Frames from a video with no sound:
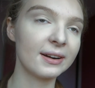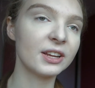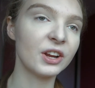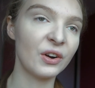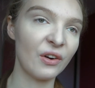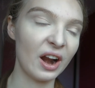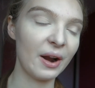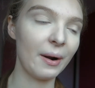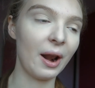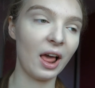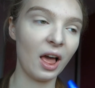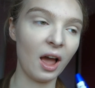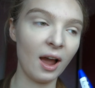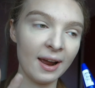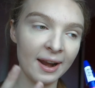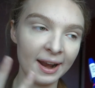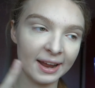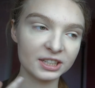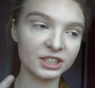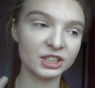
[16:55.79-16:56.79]
Your
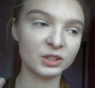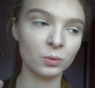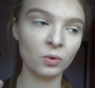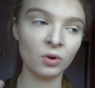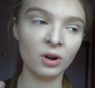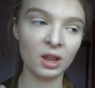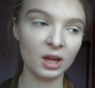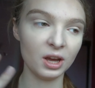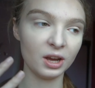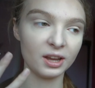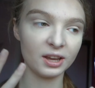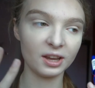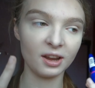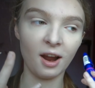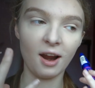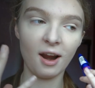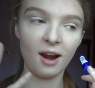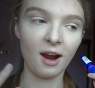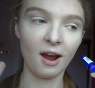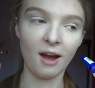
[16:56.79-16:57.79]
eyelashes will look
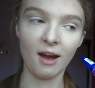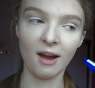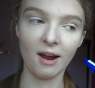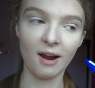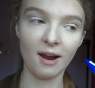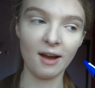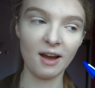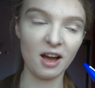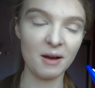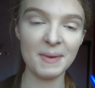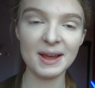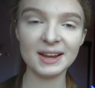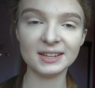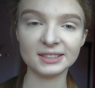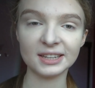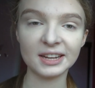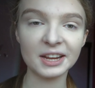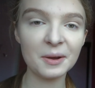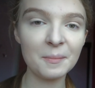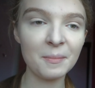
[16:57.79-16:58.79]

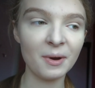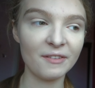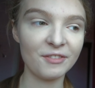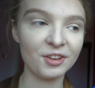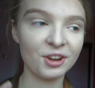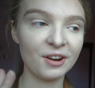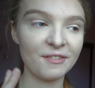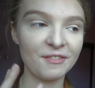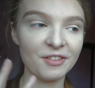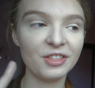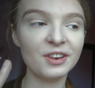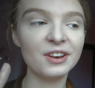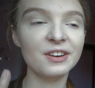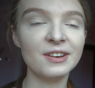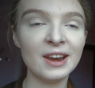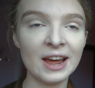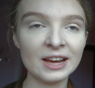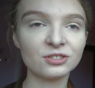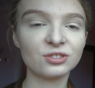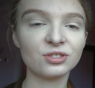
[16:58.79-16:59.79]
amazing, but if you're going for the
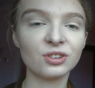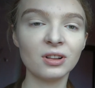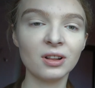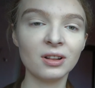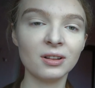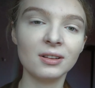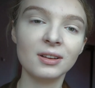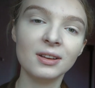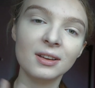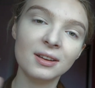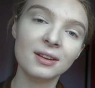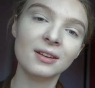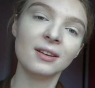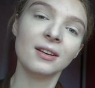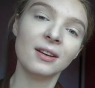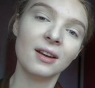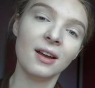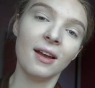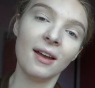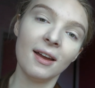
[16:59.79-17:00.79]
natural
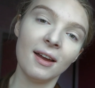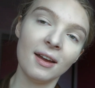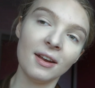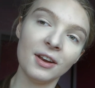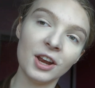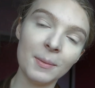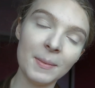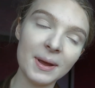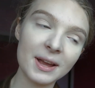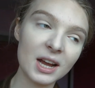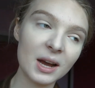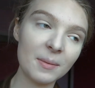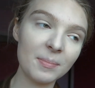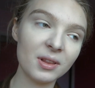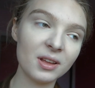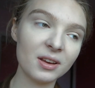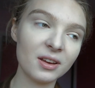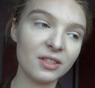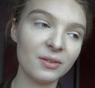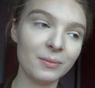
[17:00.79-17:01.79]
no makeup
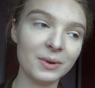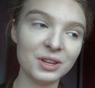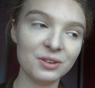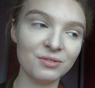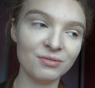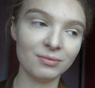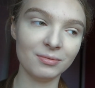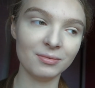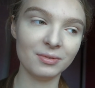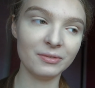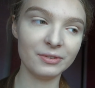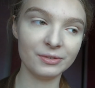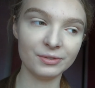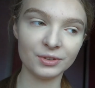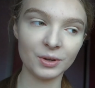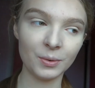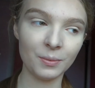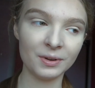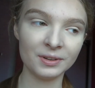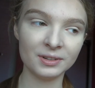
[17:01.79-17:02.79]
look, the
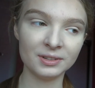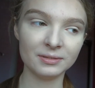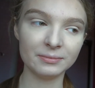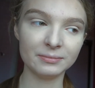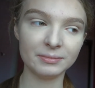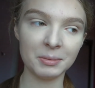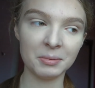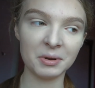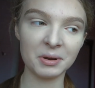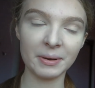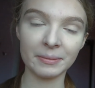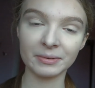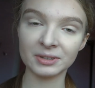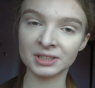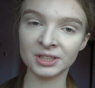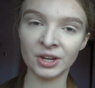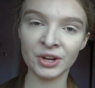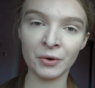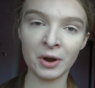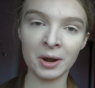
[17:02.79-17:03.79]
one people will be able to
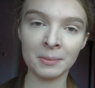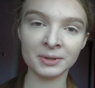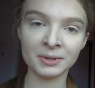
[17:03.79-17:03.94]
tell you're wearing